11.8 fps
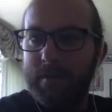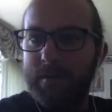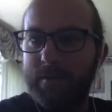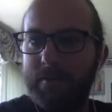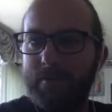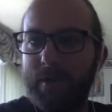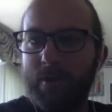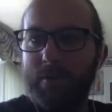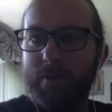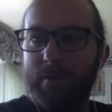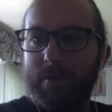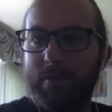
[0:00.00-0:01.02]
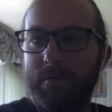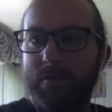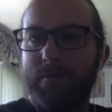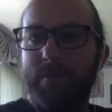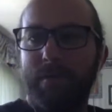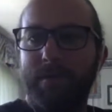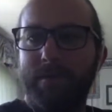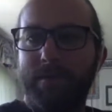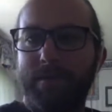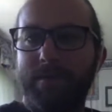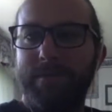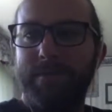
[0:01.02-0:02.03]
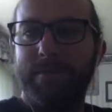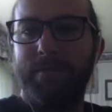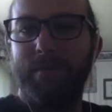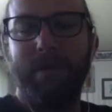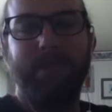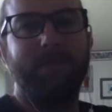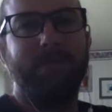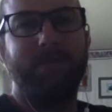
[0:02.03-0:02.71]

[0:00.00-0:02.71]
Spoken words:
I know her. Oh, well,